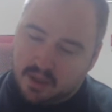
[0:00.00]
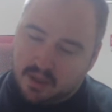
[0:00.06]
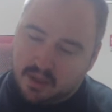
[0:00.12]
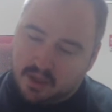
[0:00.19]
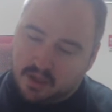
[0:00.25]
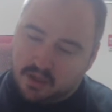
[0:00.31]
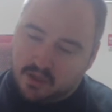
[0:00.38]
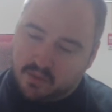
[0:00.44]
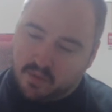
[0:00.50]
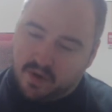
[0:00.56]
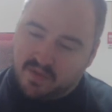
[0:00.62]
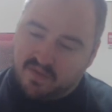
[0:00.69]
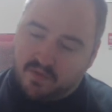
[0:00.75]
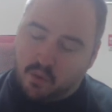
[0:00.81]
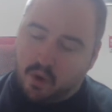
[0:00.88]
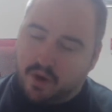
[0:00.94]
It's on the
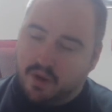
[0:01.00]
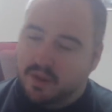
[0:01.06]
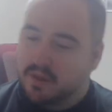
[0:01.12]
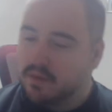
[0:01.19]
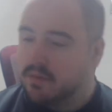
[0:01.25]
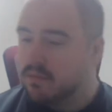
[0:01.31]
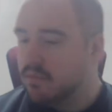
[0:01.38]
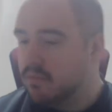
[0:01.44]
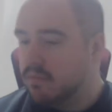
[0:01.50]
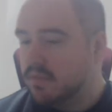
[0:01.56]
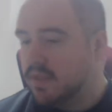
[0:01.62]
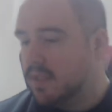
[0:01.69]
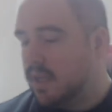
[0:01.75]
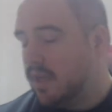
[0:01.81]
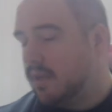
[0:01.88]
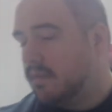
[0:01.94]
24th. What's
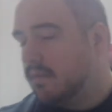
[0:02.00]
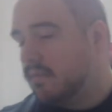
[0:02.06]
that?